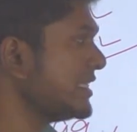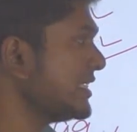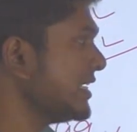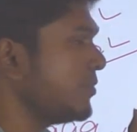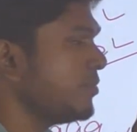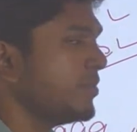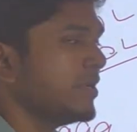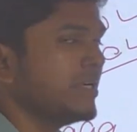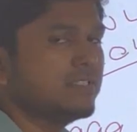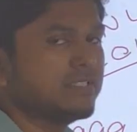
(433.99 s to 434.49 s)
The
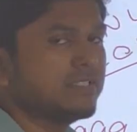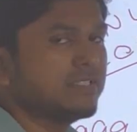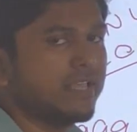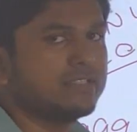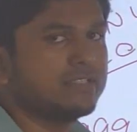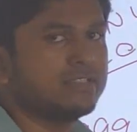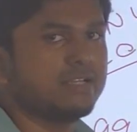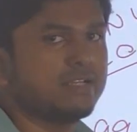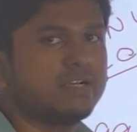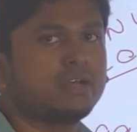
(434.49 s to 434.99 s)
statement
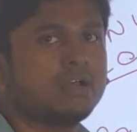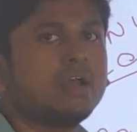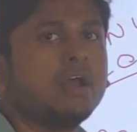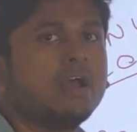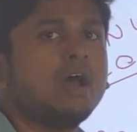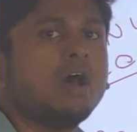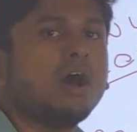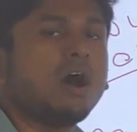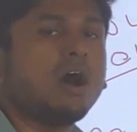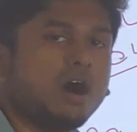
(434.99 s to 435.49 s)
says
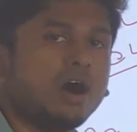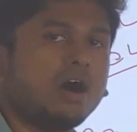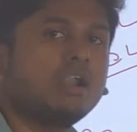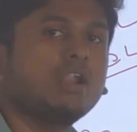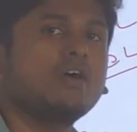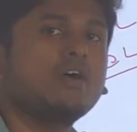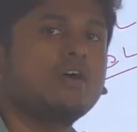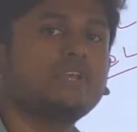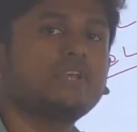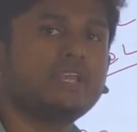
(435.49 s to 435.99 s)
that
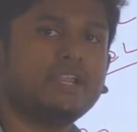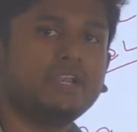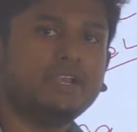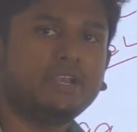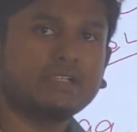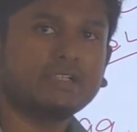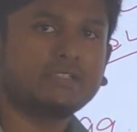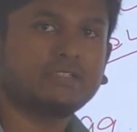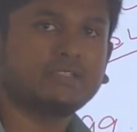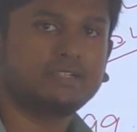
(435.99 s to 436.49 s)
all of the
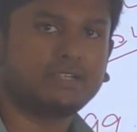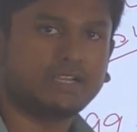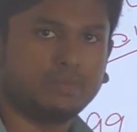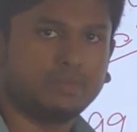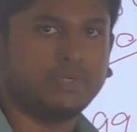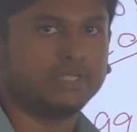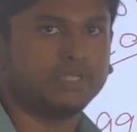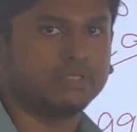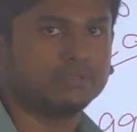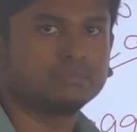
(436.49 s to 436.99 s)
India's
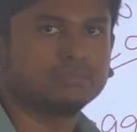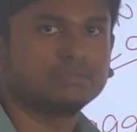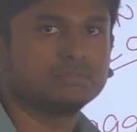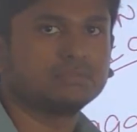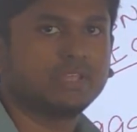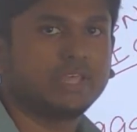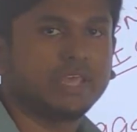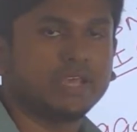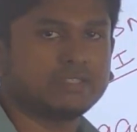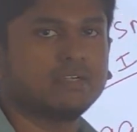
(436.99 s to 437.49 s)
debt,
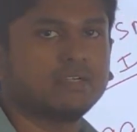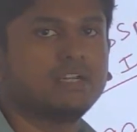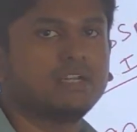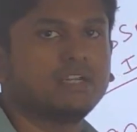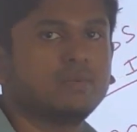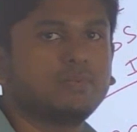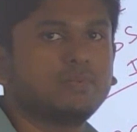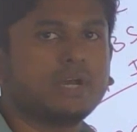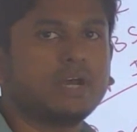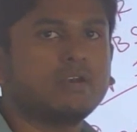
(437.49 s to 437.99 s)

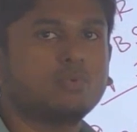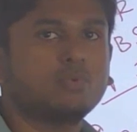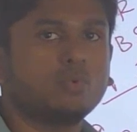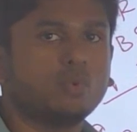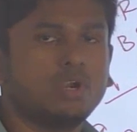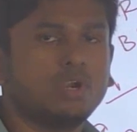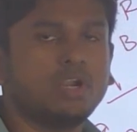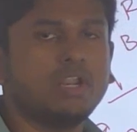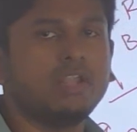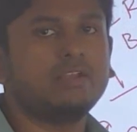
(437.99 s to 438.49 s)
external debt are
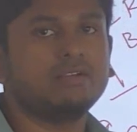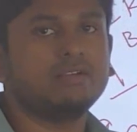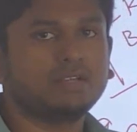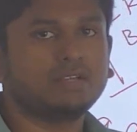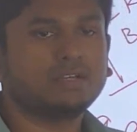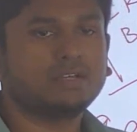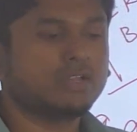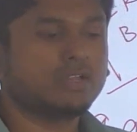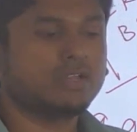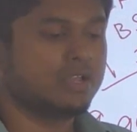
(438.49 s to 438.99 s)
only
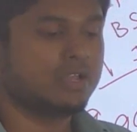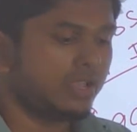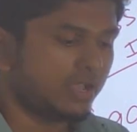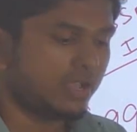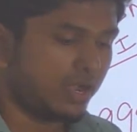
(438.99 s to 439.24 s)
in the,